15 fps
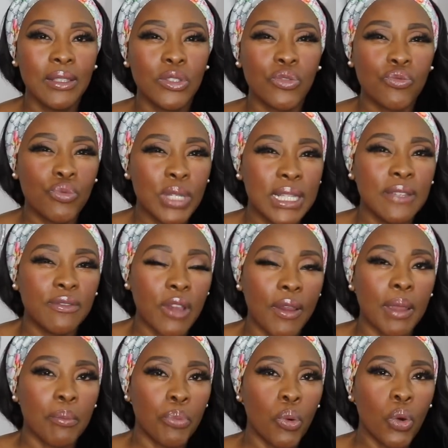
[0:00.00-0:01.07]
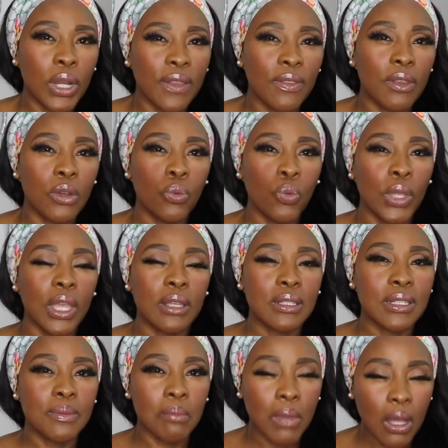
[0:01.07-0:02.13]
It's really very important that we are
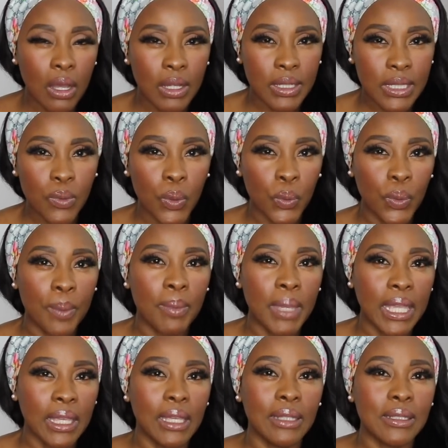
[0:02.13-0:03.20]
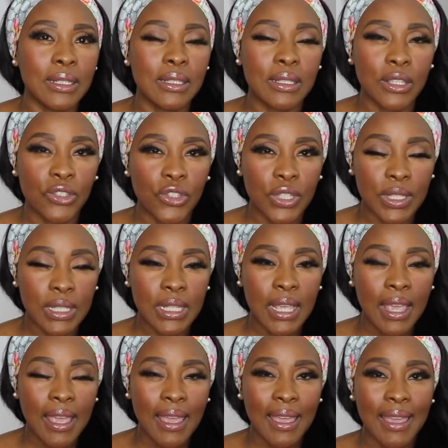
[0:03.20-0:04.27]
smart when we're making decisions.
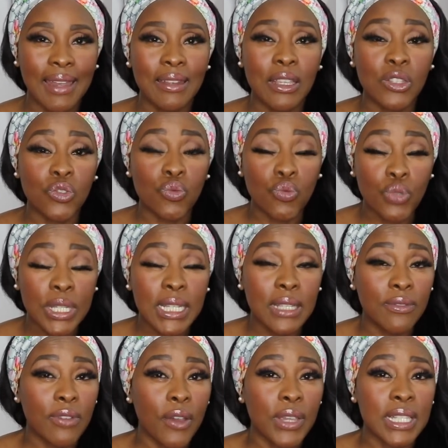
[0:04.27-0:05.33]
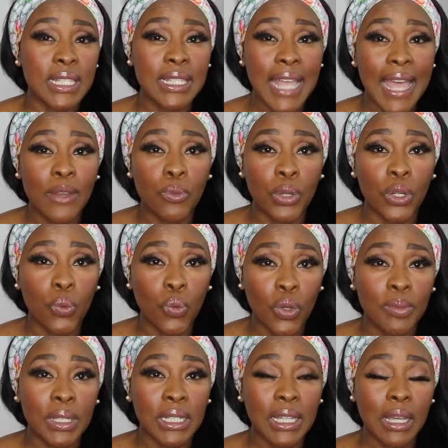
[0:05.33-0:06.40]
And it's really very sad when a
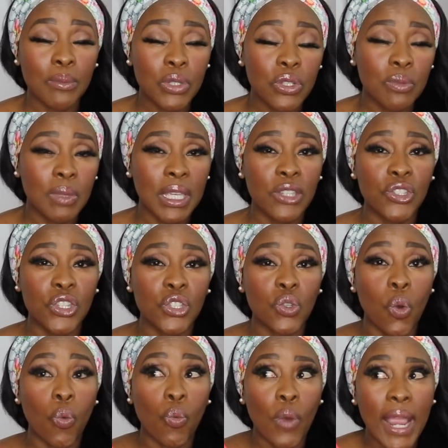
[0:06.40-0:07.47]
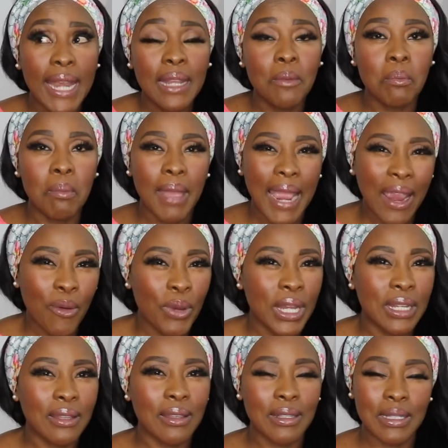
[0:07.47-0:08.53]
woman comes to me and she's already
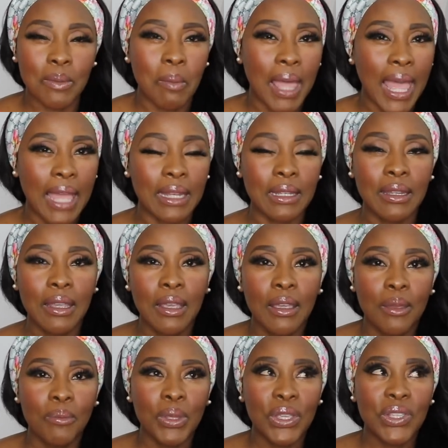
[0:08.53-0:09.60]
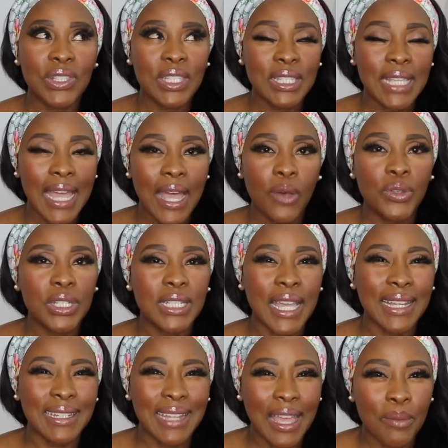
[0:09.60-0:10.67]
married this man, because now the
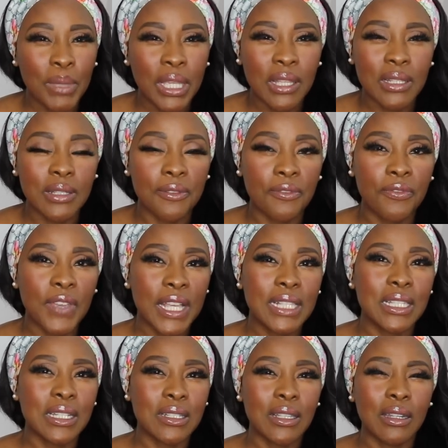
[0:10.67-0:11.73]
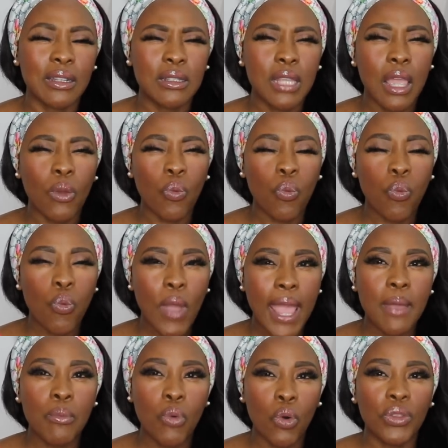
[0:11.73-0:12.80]
dynamic and to fix it is going to take
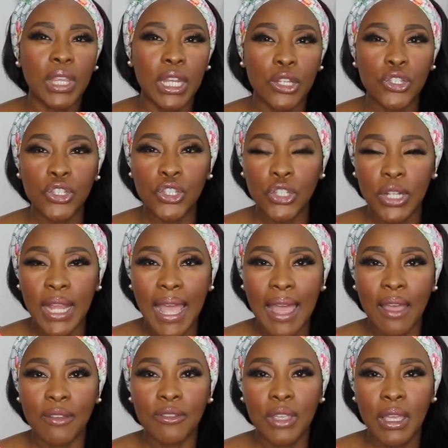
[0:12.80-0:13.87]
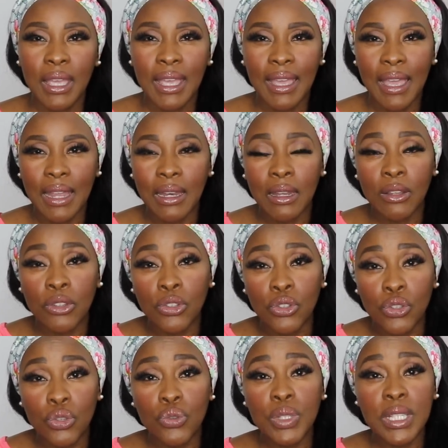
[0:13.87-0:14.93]
way more than it should have. And
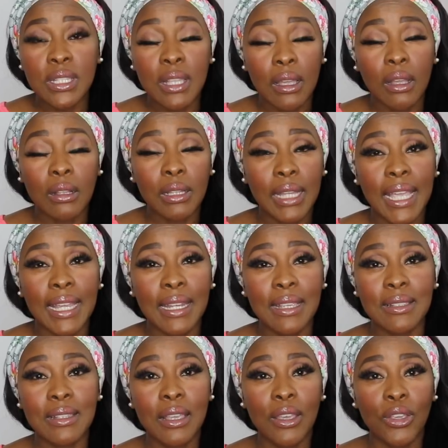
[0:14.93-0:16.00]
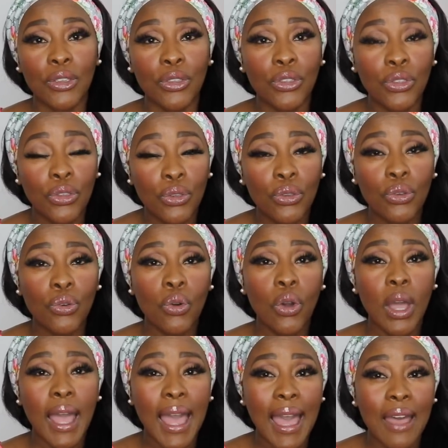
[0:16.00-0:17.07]
you single ladies,
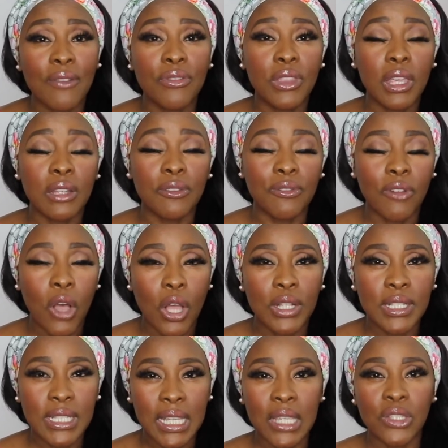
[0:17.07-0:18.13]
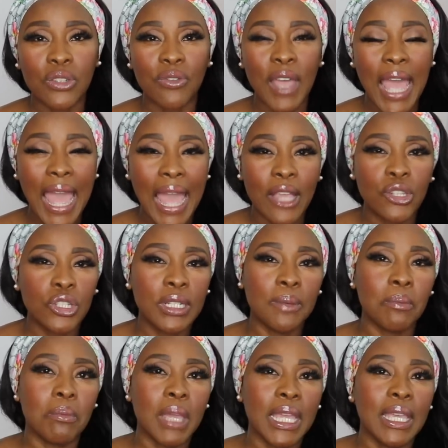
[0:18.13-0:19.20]
you have the advantage of
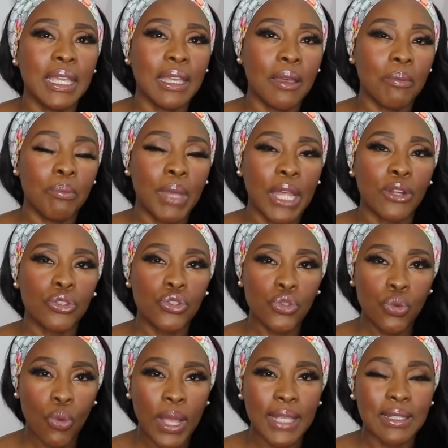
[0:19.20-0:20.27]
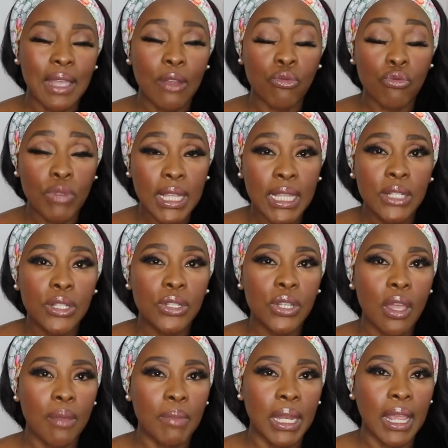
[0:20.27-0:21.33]
actually making a better choice and really
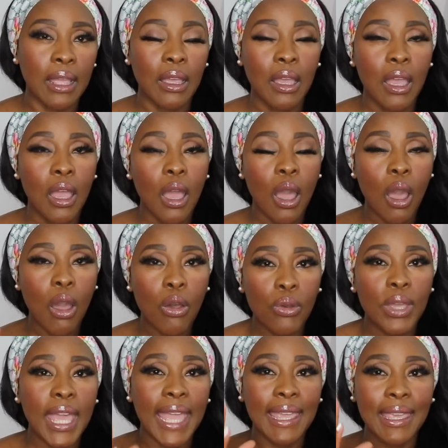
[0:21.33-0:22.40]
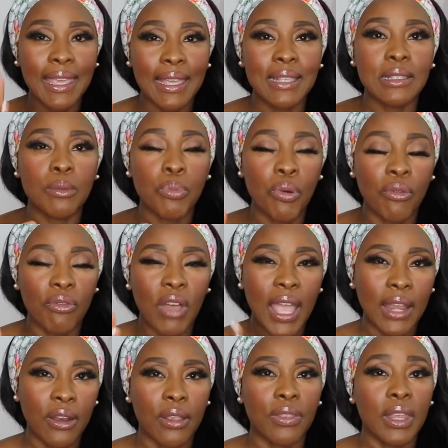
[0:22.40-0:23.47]
determining, okay, he is a
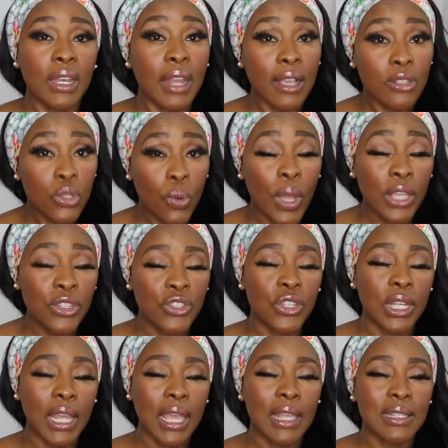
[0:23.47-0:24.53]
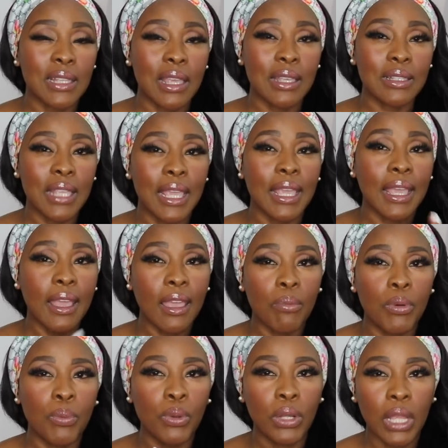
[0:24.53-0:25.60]
provider. The next question is he
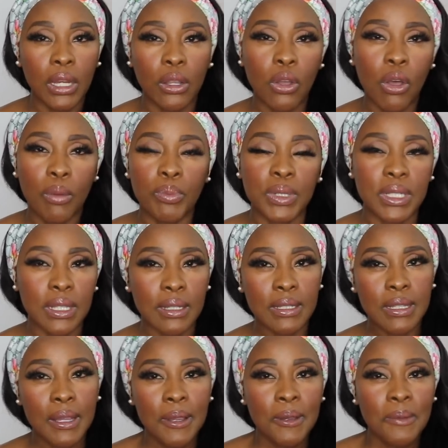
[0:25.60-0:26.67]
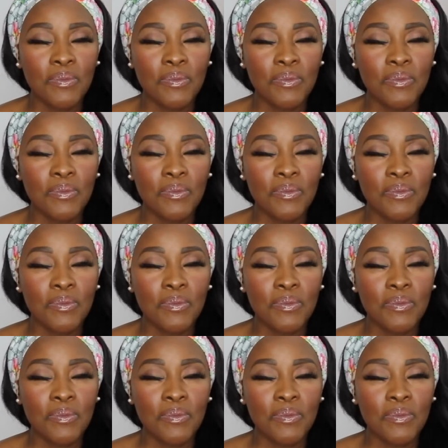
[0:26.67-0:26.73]
capable and competent?